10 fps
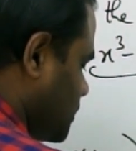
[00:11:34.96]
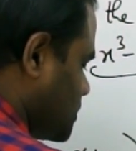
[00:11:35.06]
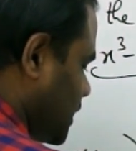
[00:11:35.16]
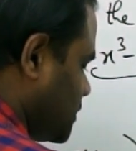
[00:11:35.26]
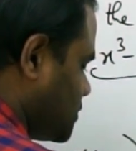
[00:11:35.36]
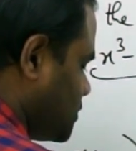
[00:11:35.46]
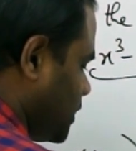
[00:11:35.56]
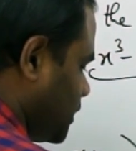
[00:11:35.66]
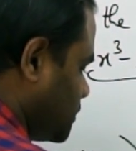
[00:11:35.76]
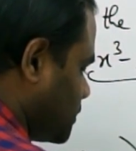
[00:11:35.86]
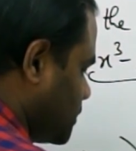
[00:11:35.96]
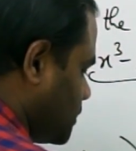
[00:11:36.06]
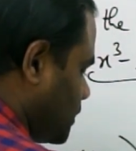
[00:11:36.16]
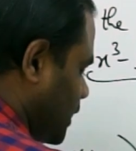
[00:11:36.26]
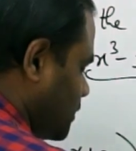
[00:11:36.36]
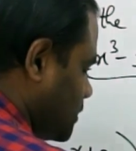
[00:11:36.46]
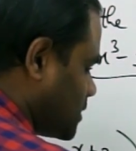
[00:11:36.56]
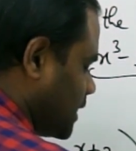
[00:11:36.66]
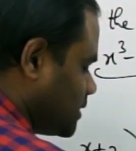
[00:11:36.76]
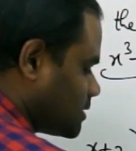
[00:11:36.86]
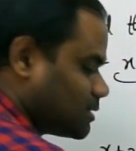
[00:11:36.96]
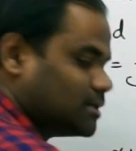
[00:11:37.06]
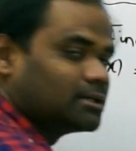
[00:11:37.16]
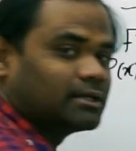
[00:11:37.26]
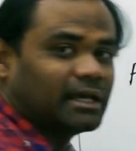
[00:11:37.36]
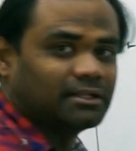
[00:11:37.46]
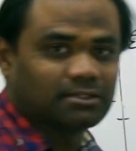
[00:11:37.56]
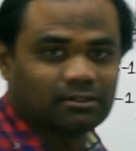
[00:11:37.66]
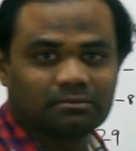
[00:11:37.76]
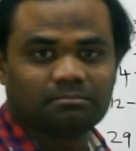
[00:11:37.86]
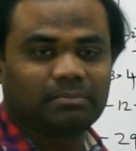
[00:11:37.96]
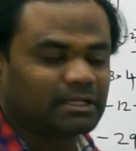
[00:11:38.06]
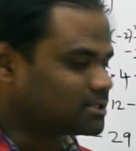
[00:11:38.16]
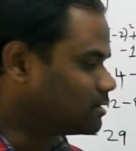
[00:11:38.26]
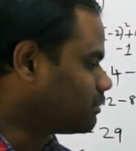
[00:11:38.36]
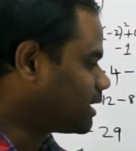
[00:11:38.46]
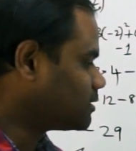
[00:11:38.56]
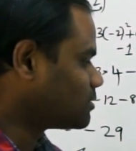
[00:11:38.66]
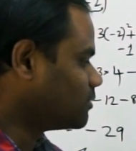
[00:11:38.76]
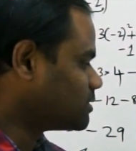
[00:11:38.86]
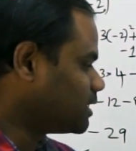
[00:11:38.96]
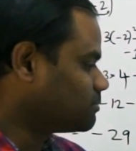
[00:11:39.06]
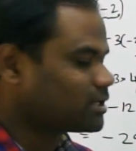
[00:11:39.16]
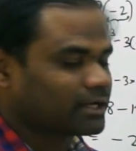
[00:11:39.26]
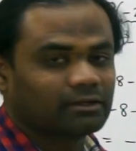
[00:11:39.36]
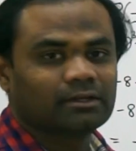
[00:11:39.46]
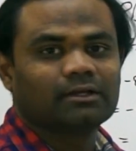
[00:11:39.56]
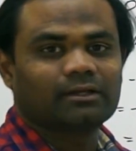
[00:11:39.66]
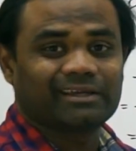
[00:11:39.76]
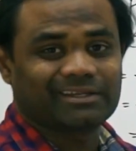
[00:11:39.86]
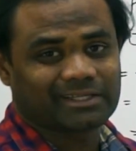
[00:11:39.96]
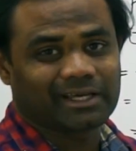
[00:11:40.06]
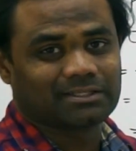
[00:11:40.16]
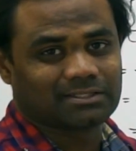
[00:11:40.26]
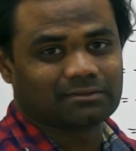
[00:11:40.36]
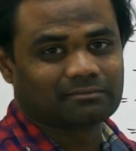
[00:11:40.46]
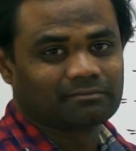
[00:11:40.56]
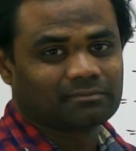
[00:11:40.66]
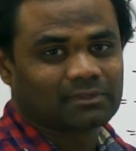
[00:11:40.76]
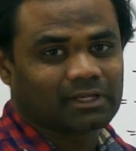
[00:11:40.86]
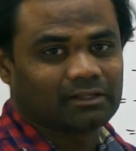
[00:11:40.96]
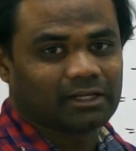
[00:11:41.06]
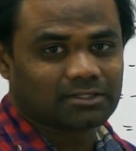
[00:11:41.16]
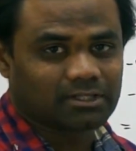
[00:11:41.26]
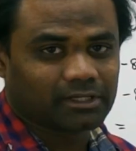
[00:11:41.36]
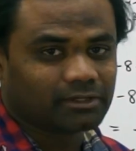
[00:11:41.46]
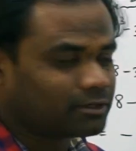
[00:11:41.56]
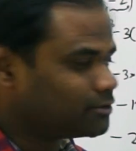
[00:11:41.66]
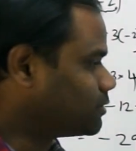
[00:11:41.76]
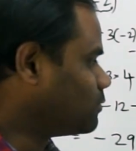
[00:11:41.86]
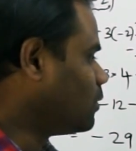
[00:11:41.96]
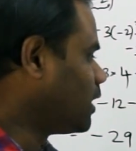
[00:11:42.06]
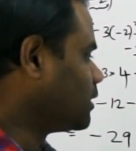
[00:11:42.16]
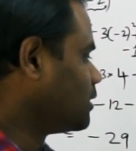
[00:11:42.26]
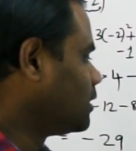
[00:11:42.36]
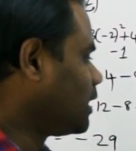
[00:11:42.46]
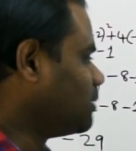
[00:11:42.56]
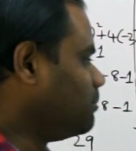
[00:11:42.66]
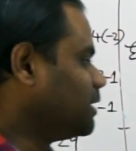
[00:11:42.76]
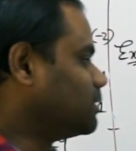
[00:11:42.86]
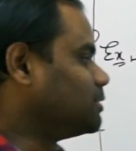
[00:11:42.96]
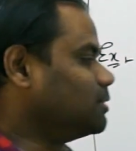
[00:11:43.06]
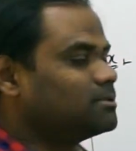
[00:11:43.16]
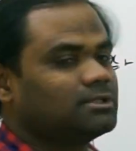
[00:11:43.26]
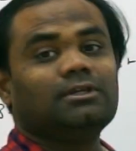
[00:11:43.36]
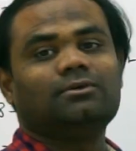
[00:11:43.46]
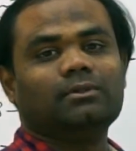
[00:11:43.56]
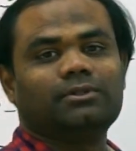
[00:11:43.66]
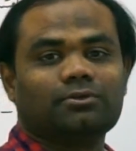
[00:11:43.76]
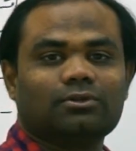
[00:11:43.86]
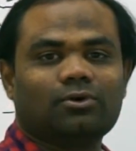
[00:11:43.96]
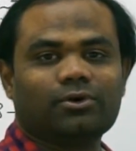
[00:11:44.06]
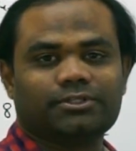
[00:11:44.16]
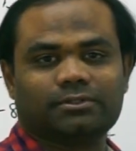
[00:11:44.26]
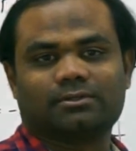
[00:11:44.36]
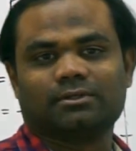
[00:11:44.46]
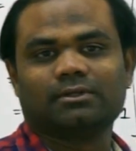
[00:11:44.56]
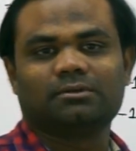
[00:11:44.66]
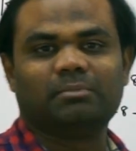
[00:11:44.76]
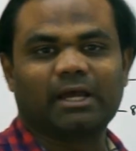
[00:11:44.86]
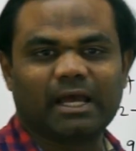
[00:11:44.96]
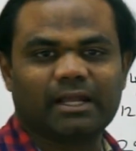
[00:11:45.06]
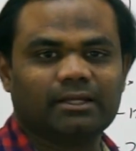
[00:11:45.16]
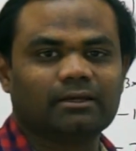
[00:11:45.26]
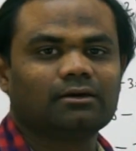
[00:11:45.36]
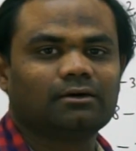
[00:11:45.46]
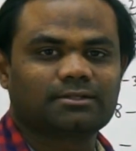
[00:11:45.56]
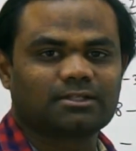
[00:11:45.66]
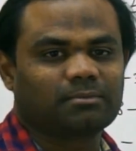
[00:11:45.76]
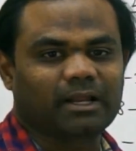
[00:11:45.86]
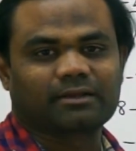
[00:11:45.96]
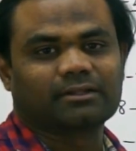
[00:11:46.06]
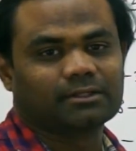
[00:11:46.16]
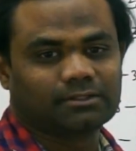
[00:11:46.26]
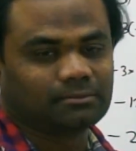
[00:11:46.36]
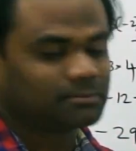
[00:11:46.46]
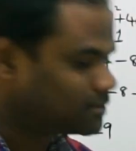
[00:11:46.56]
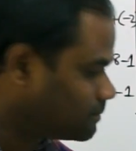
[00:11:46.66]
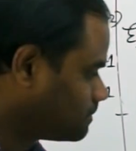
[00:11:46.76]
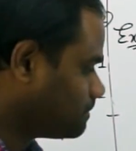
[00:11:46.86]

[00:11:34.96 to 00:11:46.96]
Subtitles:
the signs change and this gets cancelled. Plus and minus of the same sign get cancelled. And that is the intention why I make the terms equal through the quotient by adding or subtracting the terms.